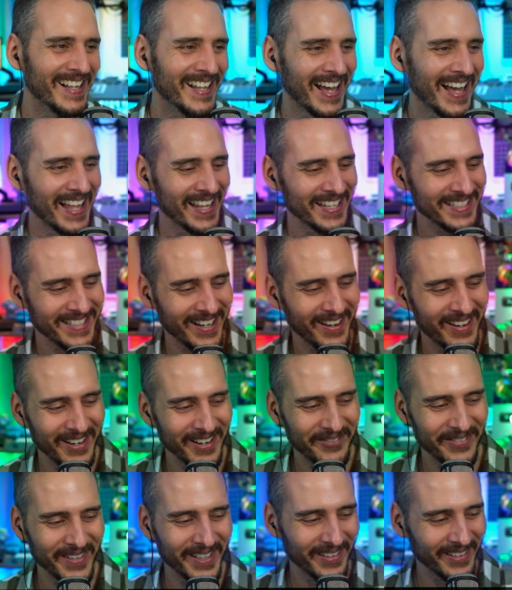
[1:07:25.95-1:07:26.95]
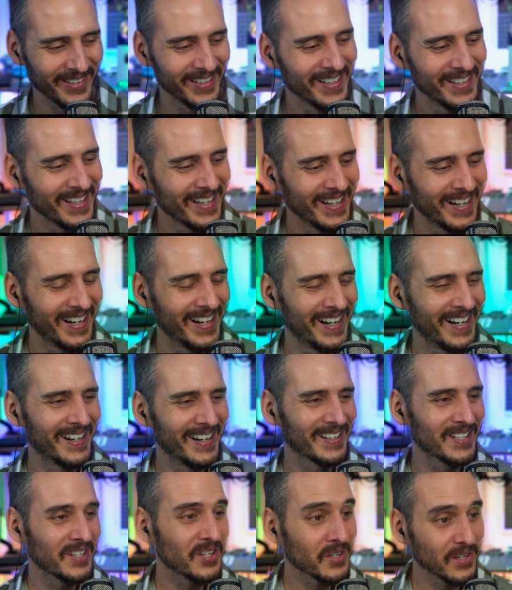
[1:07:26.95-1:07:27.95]
That's how I feel.
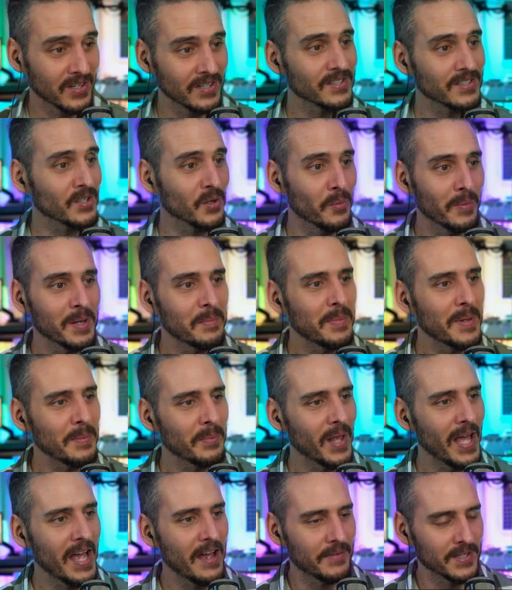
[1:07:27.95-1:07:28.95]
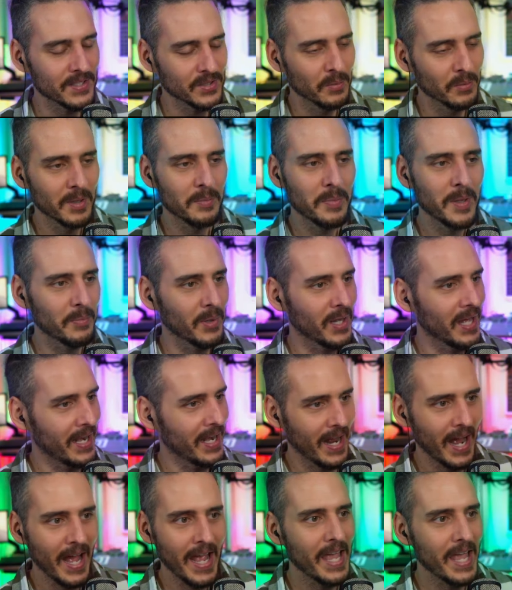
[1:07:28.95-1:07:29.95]
Because uh, so many people have it. So many people had
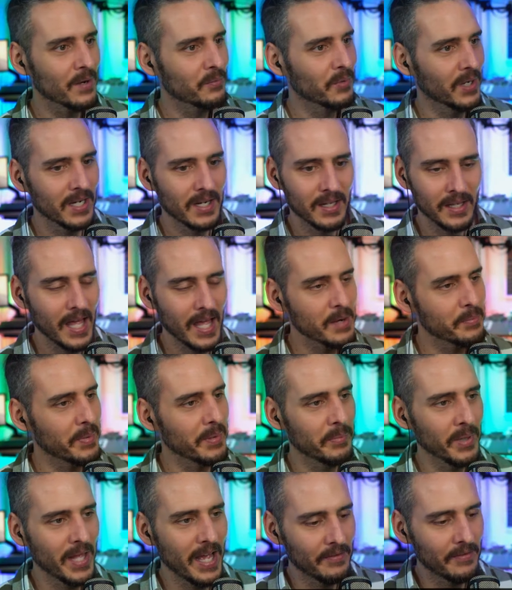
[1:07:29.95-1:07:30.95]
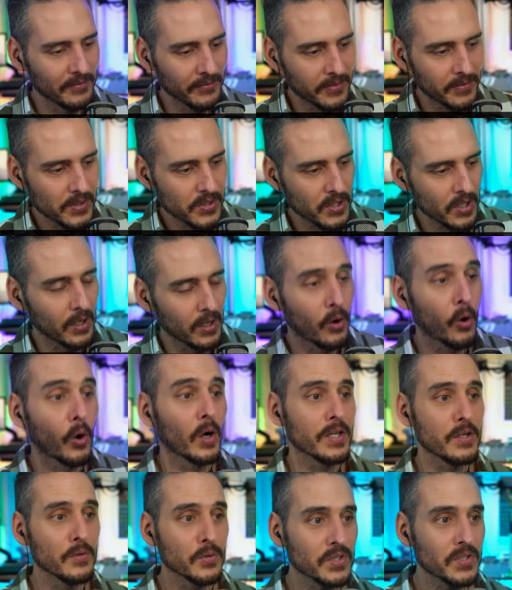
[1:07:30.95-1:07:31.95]
it. I had one. A lot of people have them for sure, or
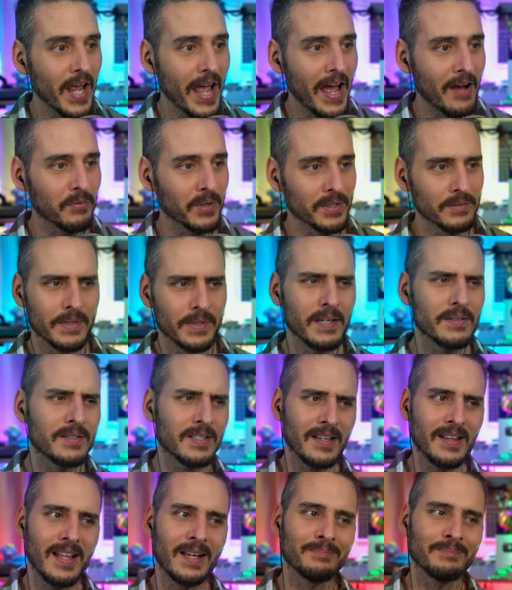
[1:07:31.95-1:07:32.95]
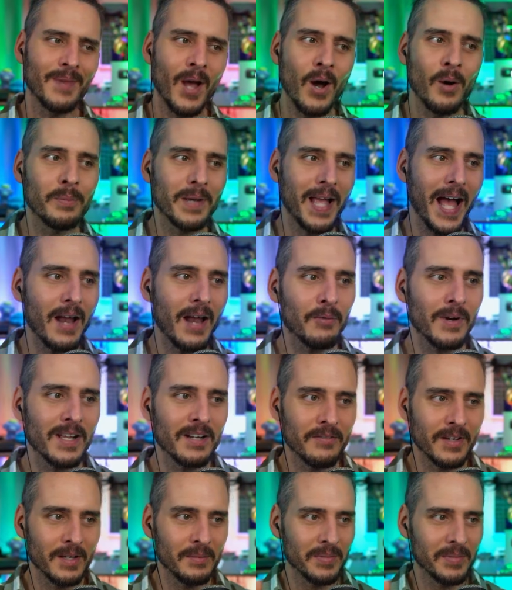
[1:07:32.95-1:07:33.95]
used to have one. They'd say like, "Nope, got rid
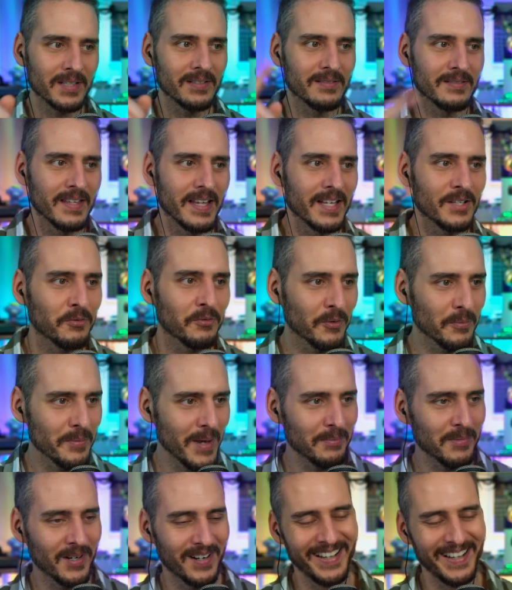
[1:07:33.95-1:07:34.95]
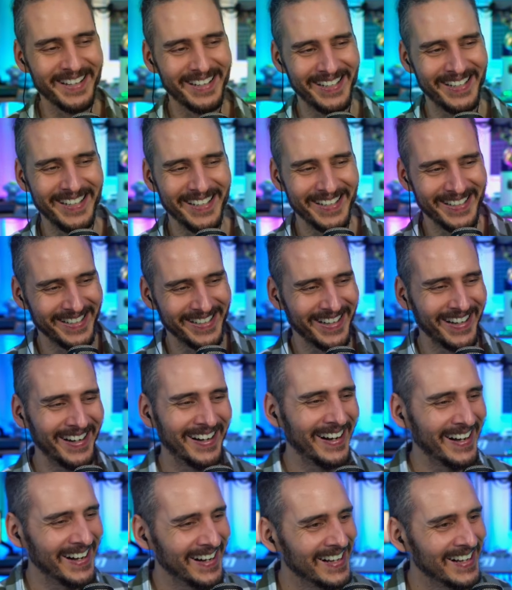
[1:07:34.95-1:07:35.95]
of it," but thanks for remembering. no,
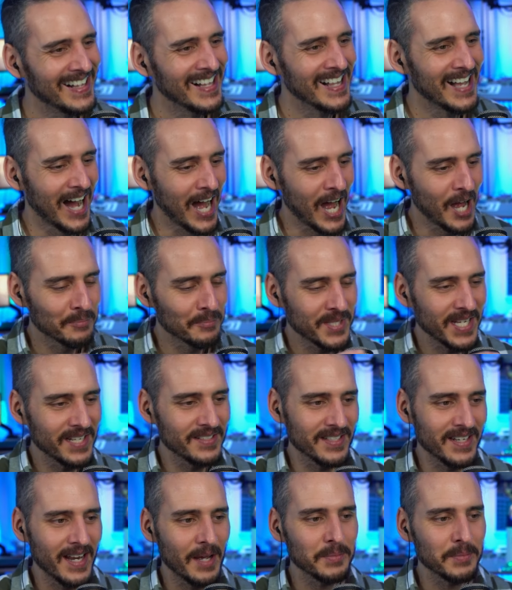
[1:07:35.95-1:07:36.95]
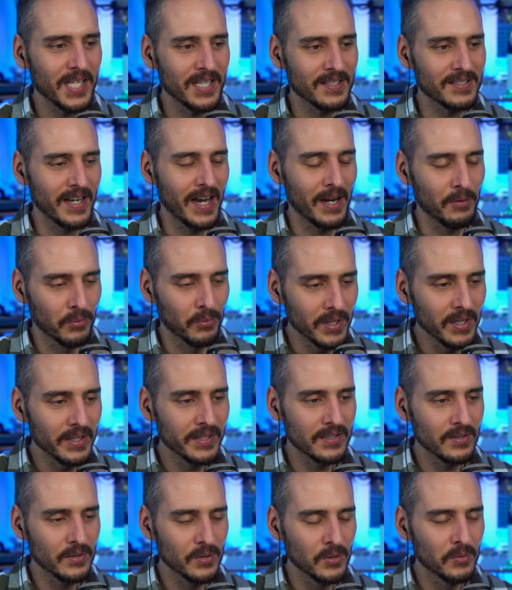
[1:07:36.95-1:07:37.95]
I'm teasing. I'm teasing. I really
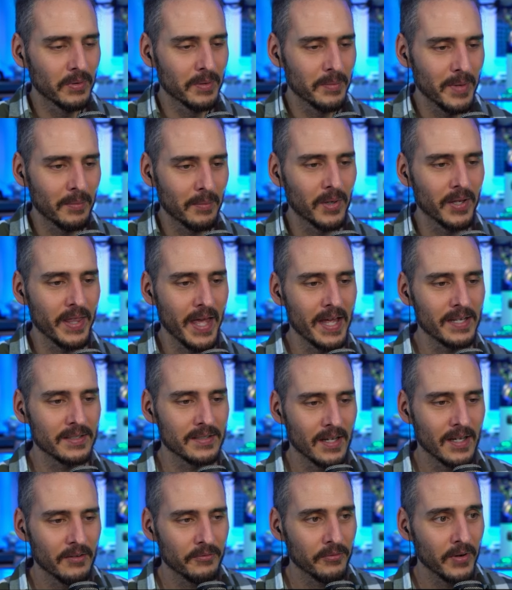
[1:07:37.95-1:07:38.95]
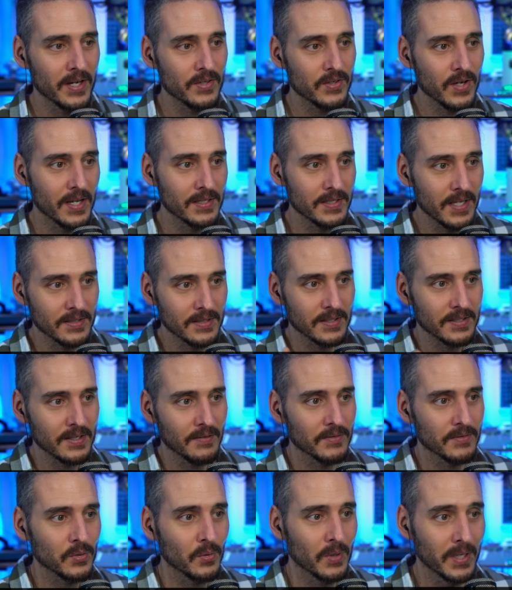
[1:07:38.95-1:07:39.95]
do remember that uh, franchise has a
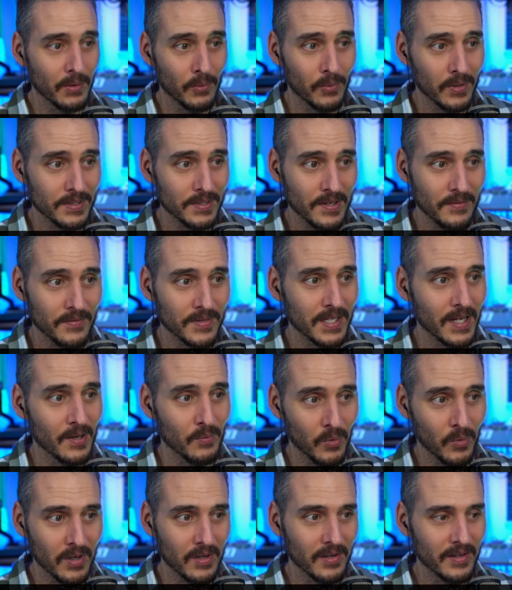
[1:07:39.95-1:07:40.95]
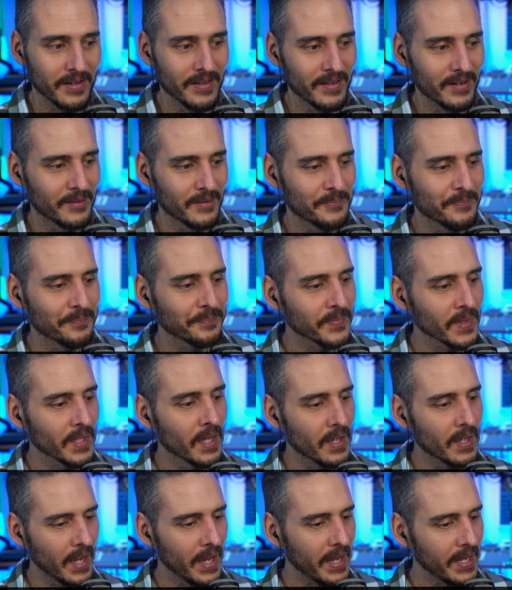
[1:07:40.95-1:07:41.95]
720 or a 710, one or the other.
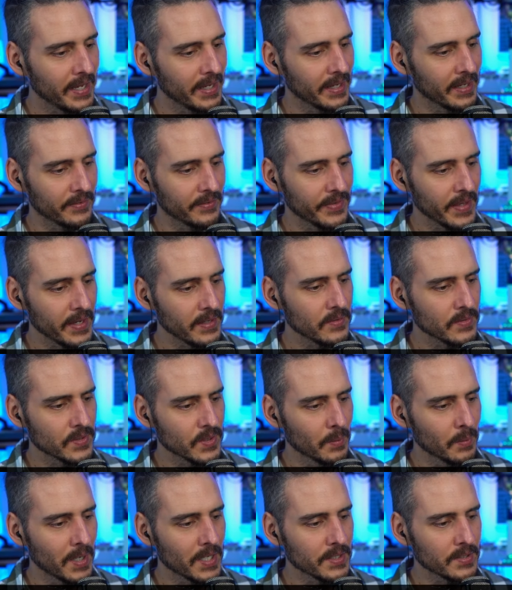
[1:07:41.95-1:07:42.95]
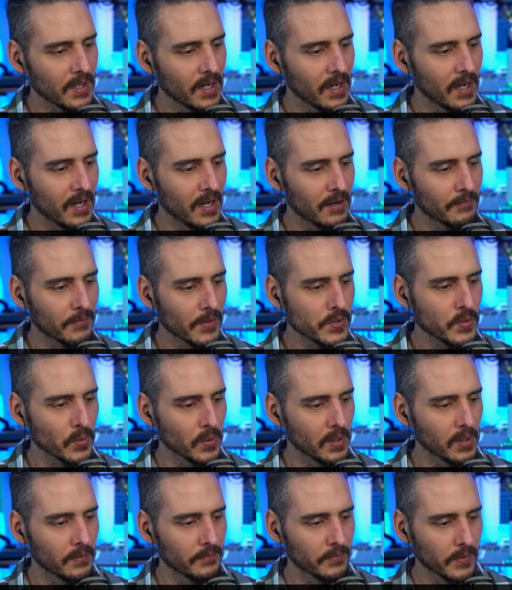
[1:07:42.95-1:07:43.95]
Hey, thank you so much, uh,
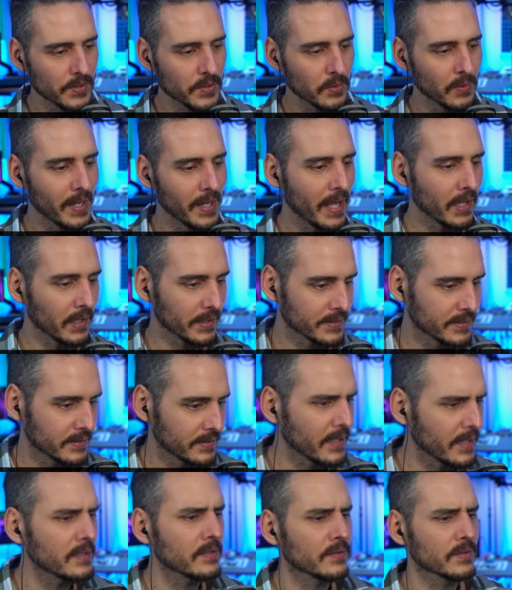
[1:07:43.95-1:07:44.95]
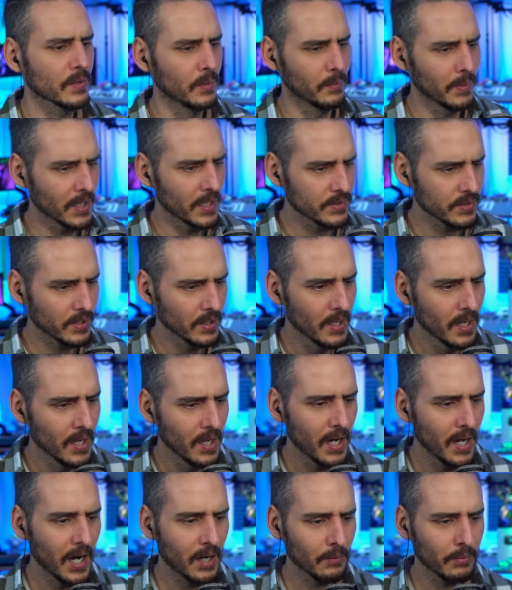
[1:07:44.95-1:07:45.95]
Virtual Virtual Alex. Thank you so much,
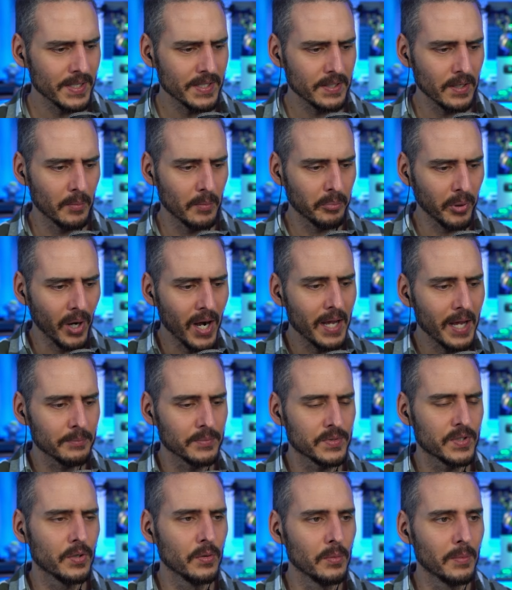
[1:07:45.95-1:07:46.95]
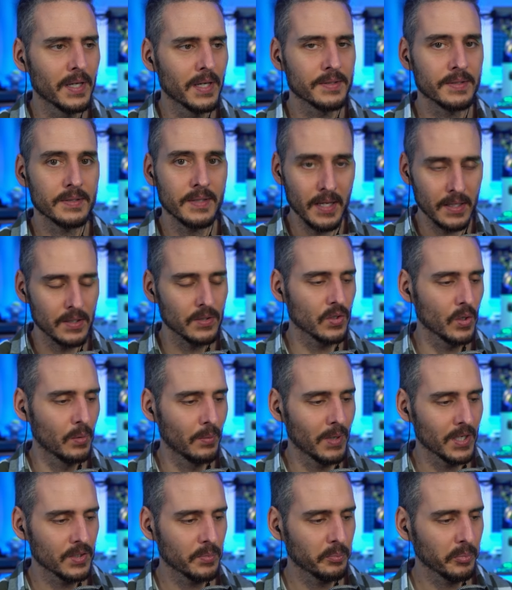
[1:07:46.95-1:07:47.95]
uh, Risa Prime. Two months. Thank you so
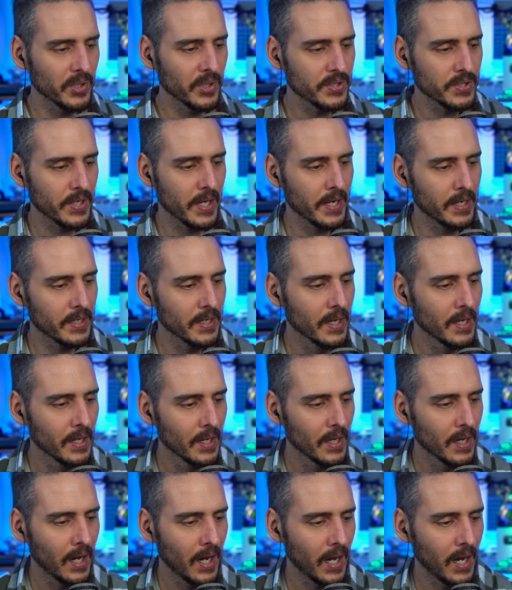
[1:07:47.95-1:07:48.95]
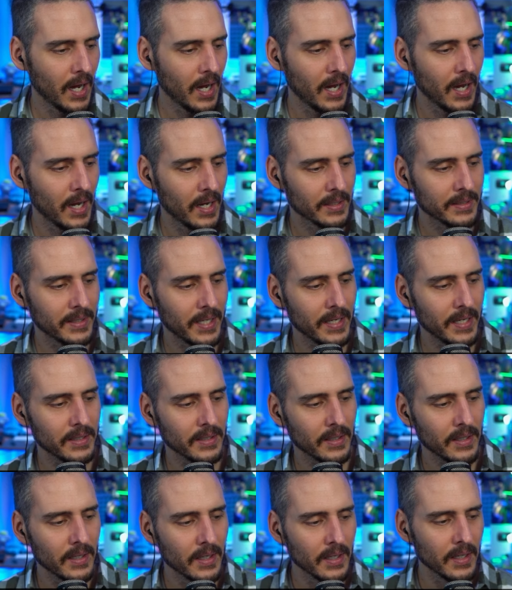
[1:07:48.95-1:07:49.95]
much. Appreciate it. Uh,
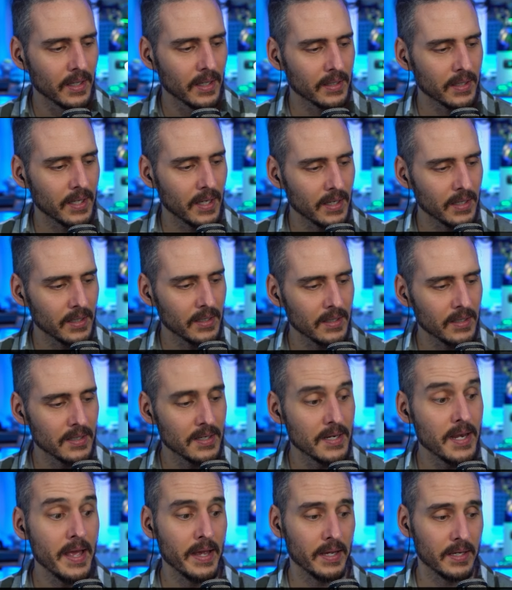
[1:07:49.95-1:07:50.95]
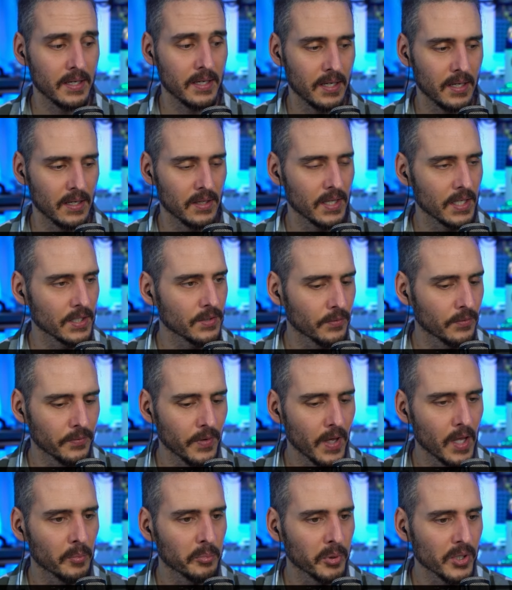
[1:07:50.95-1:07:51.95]
King King Nick. Thanks for
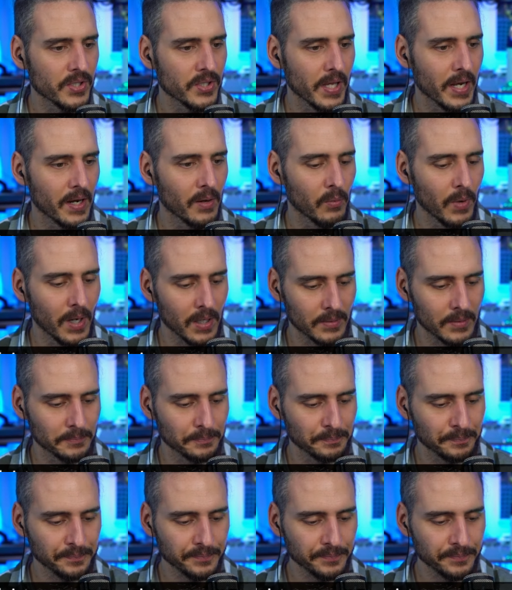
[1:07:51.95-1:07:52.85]
follow. Appreciate it. Welcome.